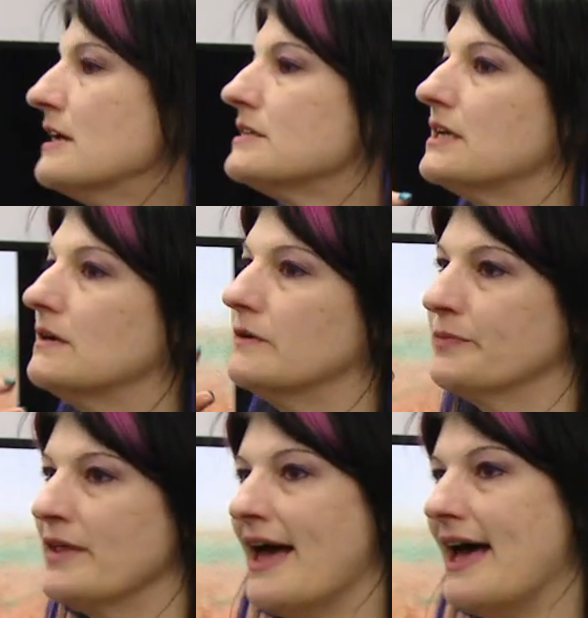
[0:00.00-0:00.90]
So
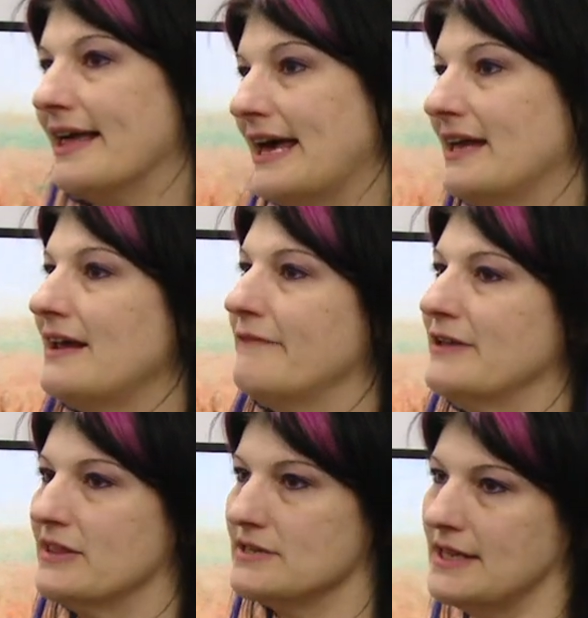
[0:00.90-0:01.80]
again, I
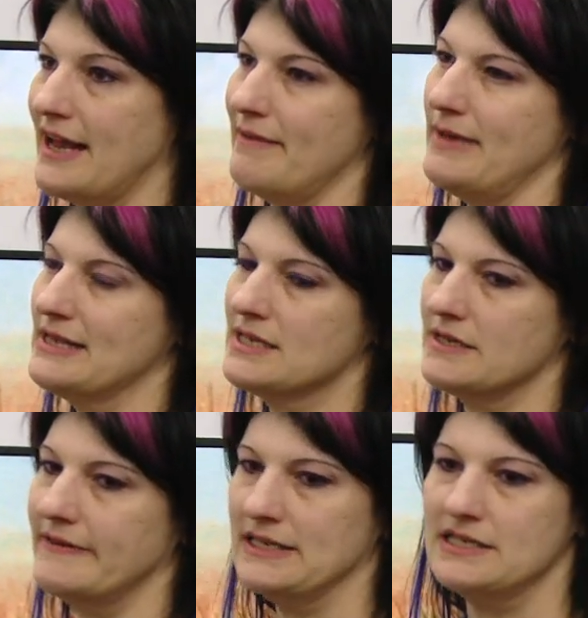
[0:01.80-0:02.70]
feel like there's a lot of myths
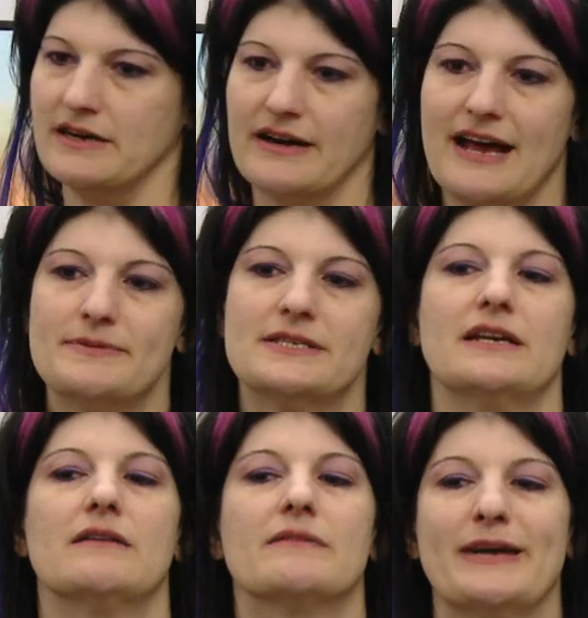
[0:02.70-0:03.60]
around startups, you know,